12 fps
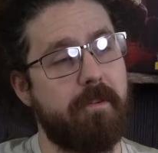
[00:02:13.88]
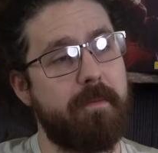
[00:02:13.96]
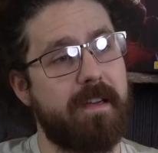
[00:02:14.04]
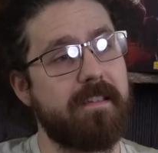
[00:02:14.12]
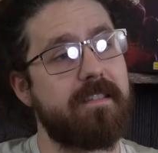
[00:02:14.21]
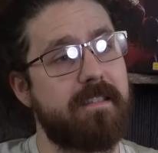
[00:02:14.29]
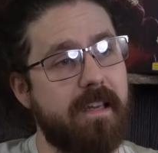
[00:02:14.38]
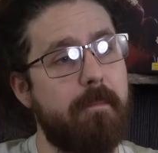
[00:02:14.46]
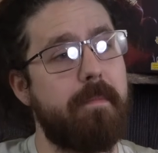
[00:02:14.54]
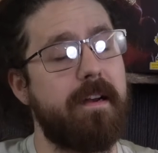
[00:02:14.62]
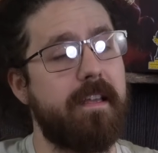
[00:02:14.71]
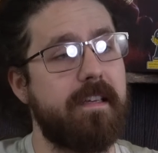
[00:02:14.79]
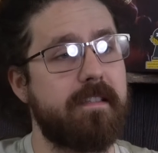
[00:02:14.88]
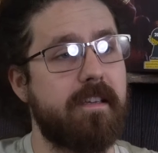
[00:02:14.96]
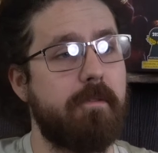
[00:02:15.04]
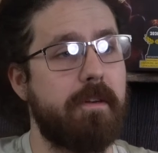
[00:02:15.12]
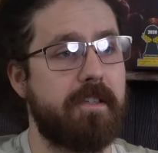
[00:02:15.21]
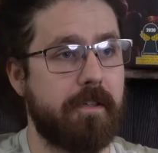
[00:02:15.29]
cool because somebody is
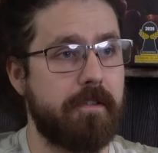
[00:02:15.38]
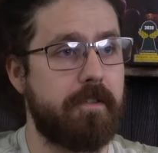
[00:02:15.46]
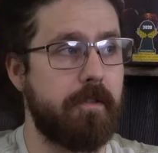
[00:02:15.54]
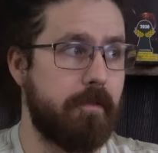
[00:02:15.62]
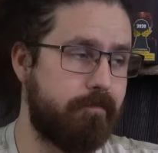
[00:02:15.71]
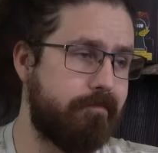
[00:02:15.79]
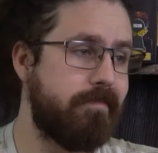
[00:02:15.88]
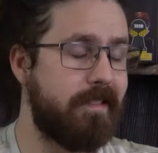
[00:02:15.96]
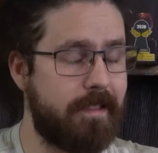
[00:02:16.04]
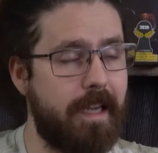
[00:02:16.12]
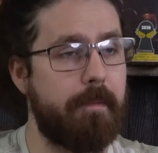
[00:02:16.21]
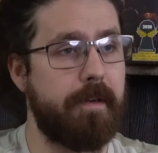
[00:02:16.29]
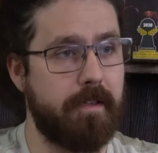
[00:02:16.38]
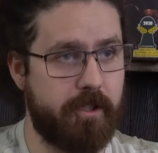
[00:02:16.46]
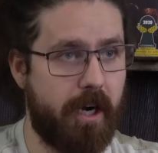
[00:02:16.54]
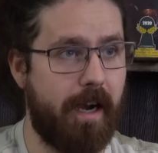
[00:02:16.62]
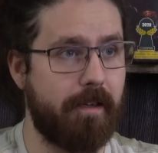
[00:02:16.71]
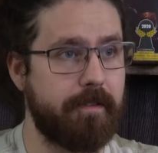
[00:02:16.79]
going to return to damn near a
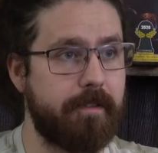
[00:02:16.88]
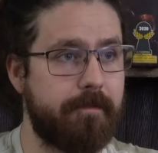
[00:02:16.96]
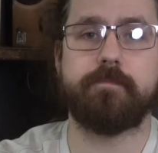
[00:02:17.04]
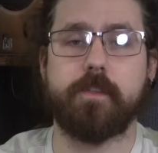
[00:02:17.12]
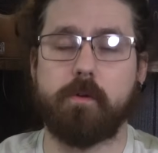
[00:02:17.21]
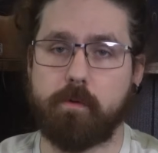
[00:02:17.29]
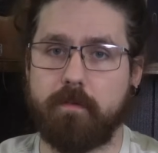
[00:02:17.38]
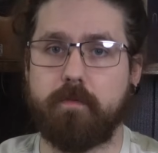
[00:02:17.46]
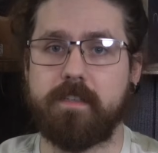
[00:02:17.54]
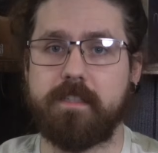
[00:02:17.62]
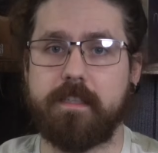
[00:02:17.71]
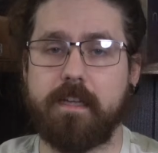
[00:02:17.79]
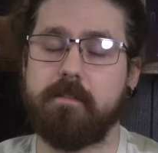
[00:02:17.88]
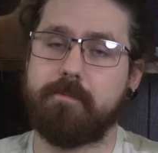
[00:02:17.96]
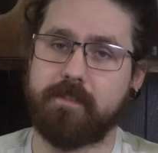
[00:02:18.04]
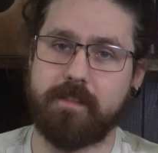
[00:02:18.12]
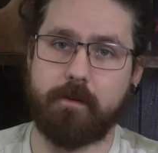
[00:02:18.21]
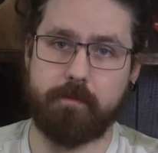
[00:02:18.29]
child. On a roll of 1d10, the
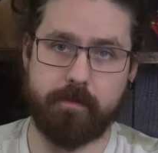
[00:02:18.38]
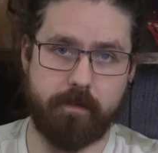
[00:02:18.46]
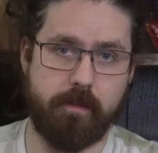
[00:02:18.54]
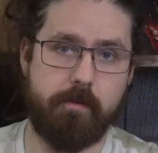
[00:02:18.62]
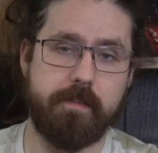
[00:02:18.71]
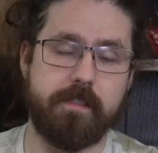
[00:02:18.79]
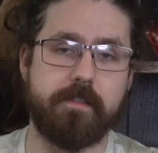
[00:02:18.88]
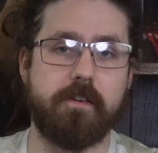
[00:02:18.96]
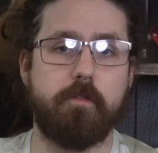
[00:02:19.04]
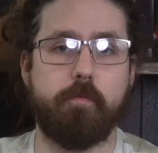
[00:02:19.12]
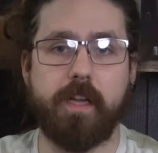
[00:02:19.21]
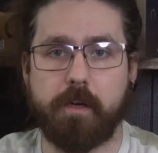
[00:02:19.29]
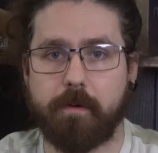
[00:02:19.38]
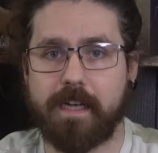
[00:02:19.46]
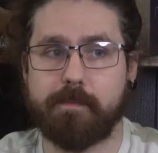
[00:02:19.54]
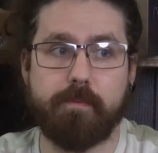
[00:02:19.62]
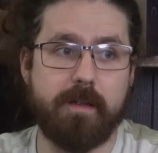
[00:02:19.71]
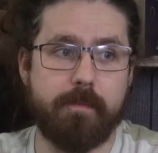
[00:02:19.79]
person that rolled the lowest is going to
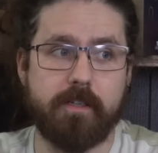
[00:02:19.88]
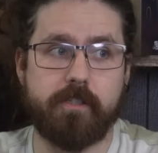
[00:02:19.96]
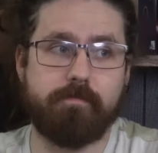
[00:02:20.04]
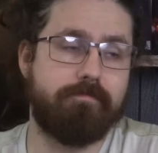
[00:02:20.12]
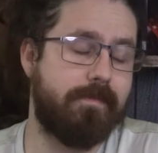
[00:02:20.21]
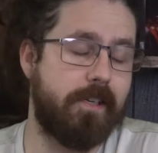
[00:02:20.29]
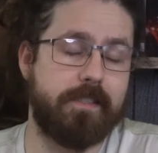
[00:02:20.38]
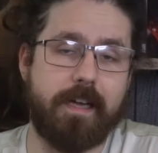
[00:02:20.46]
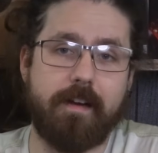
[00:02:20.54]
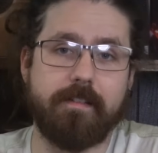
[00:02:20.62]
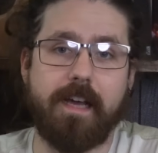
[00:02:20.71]
regress pretty much their entire